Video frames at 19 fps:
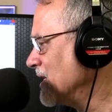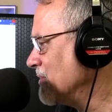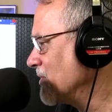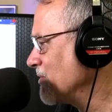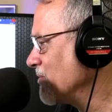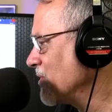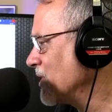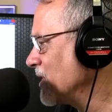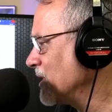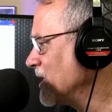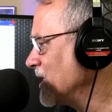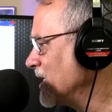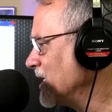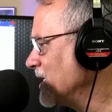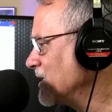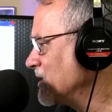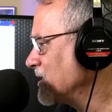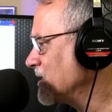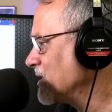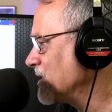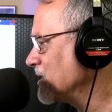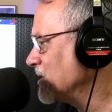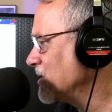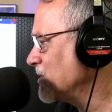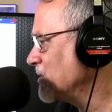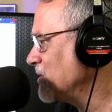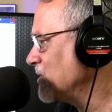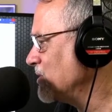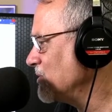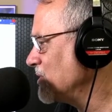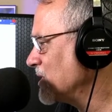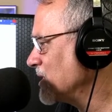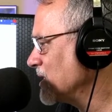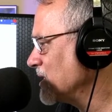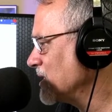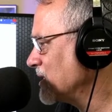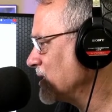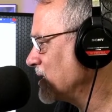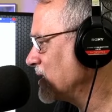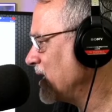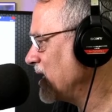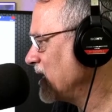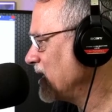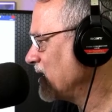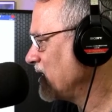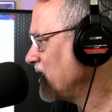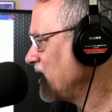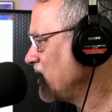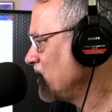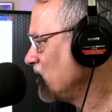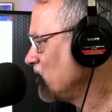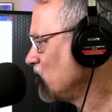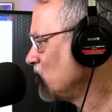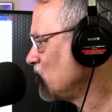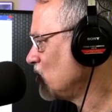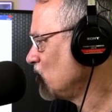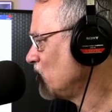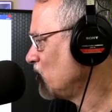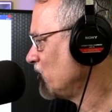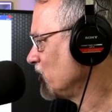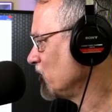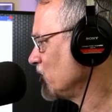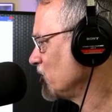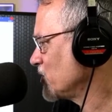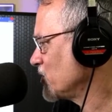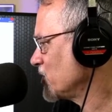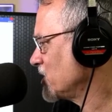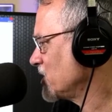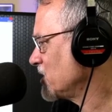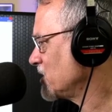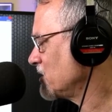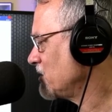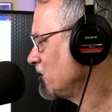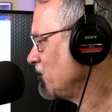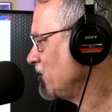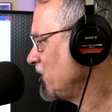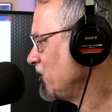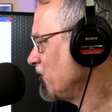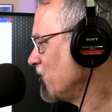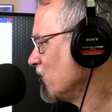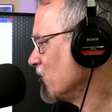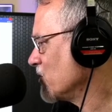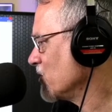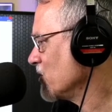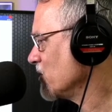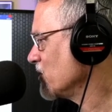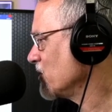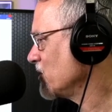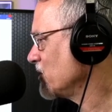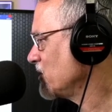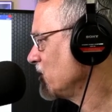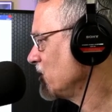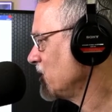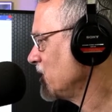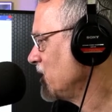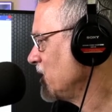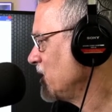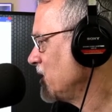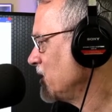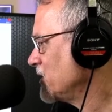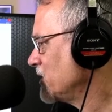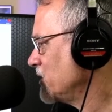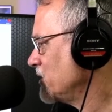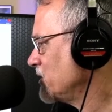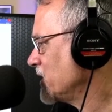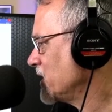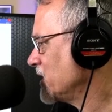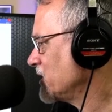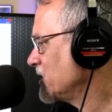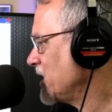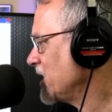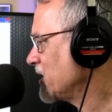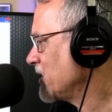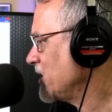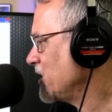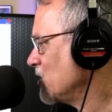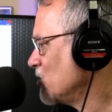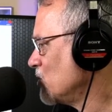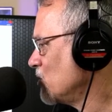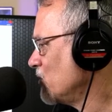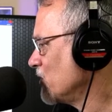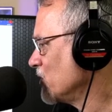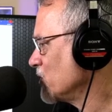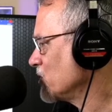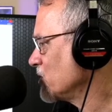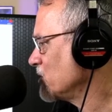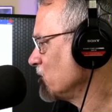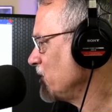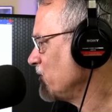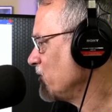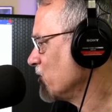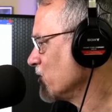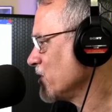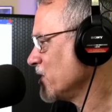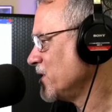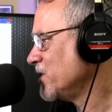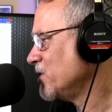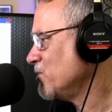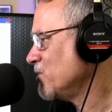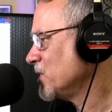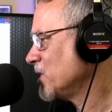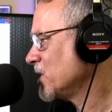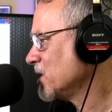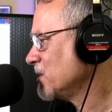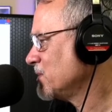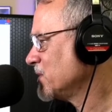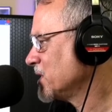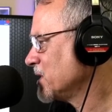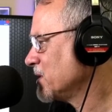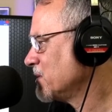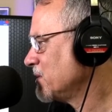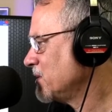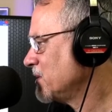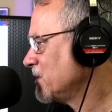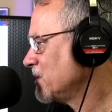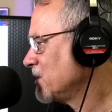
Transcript: Throwing Light, so you says take the old version before... So he says take the old version before the new one comes out?